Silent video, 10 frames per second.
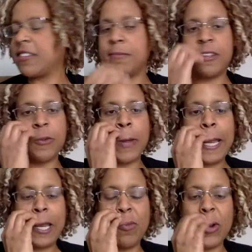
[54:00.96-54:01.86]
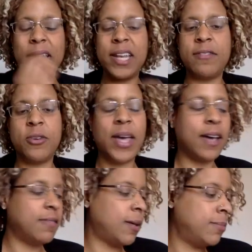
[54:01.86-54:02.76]
a minute to write any more in if you
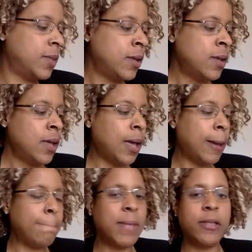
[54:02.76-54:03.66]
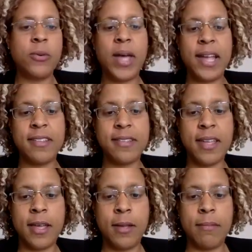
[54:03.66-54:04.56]
have them. Otherwise,
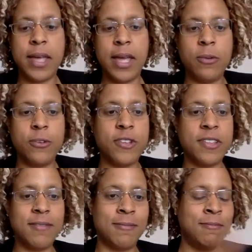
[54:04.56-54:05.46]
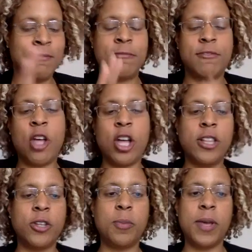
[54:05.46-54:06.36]
I will just talk a
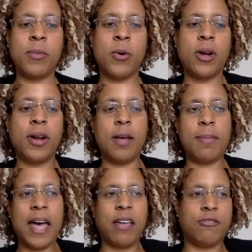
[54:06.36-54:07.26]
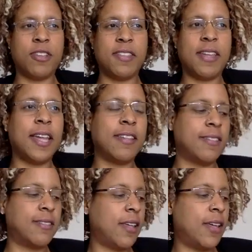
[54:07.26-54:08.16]
little bit more about just, I
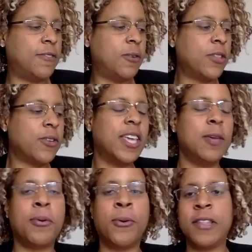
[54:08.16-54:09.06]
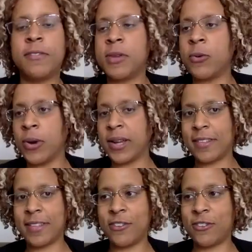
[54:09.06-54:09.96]
guess, a few other key points from an
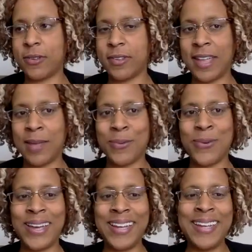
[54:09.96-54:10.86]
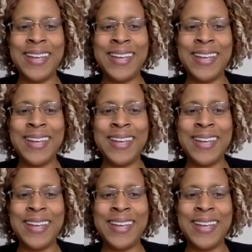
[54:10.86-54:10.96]
organizational standpoint,